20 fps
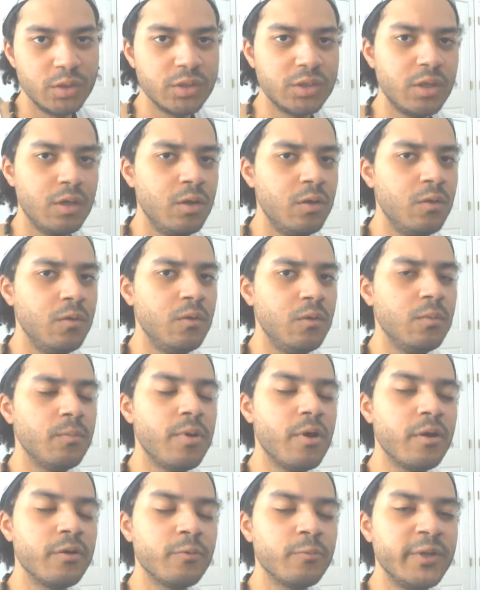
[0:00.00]
So
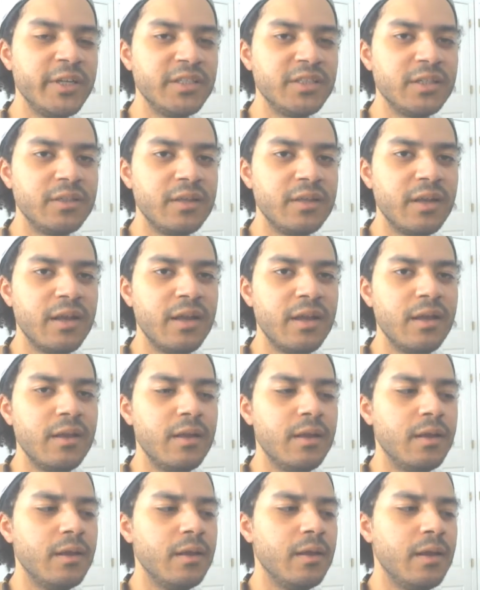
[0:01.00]
part of the reason
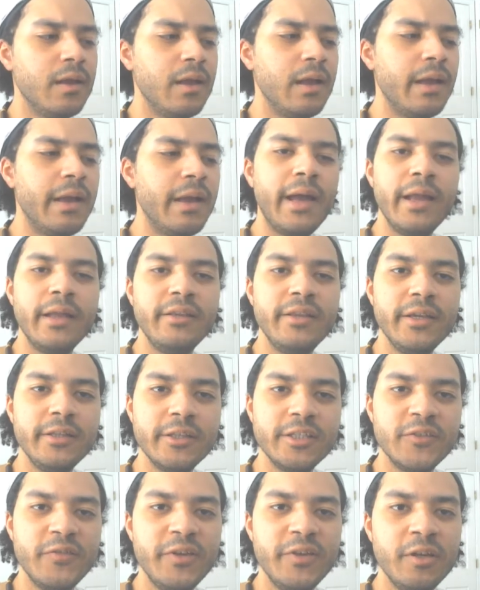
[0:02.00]
I did
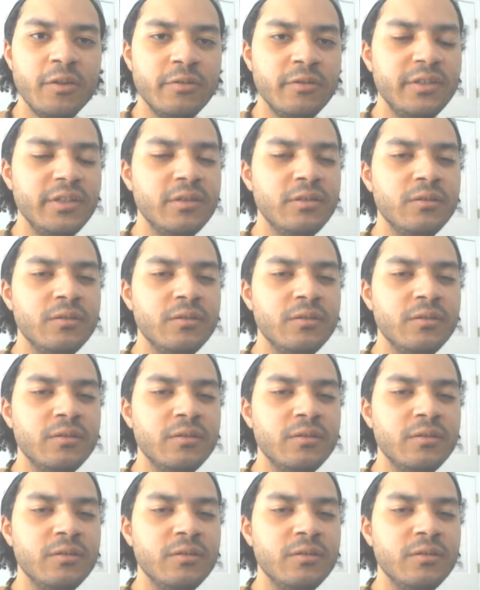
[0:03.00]
this video